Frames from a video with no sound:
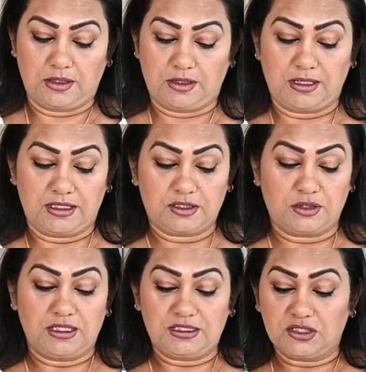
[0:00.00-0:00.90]
Alright, so
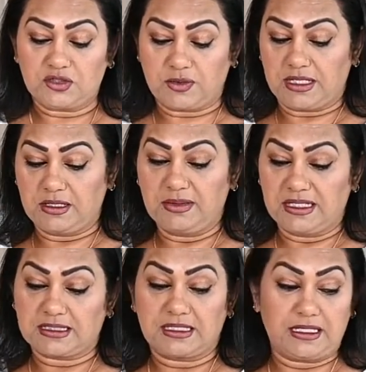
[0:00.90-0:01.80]
this is ready,
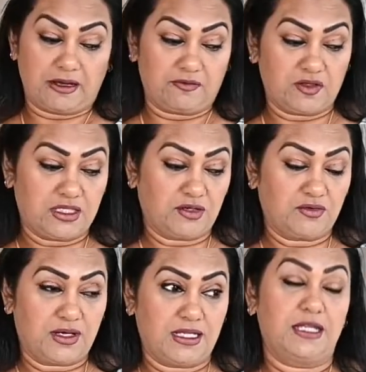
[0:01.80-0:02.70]
basically everything
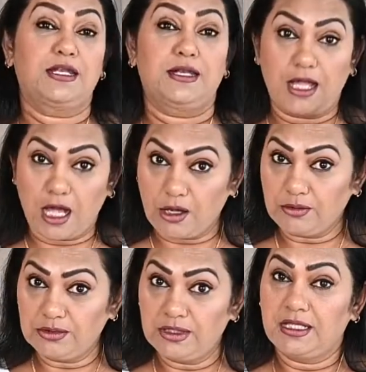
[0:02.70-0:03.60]
ready.
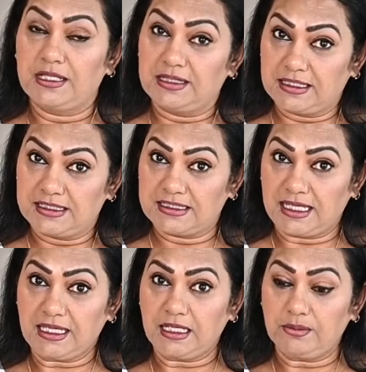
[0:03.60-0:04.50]
Now the
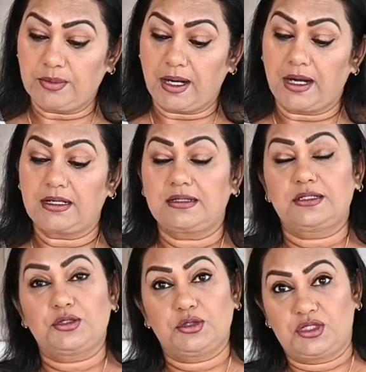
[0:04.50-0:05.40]
second
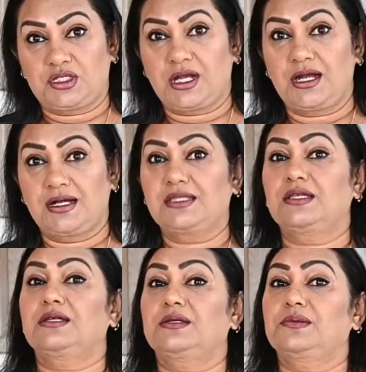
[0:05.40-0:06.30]
part to start
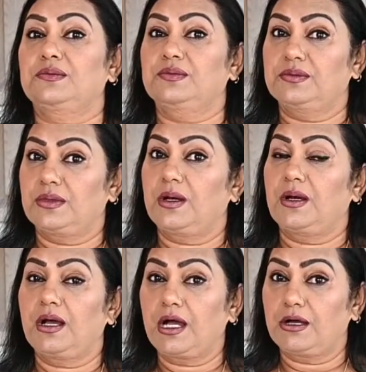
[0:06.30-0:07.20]

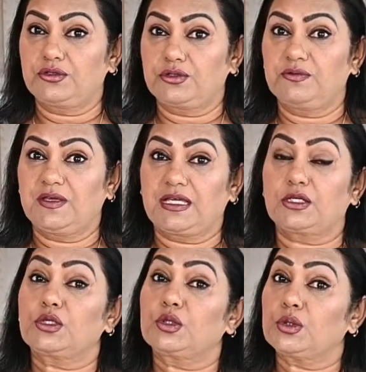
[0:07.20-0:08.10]
we
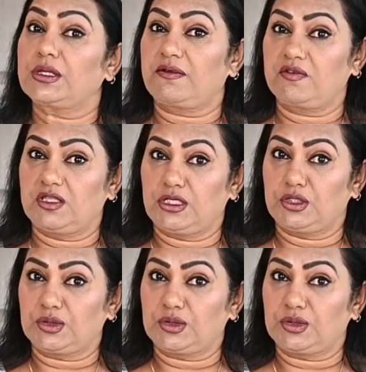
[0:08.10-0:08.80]
can cook everything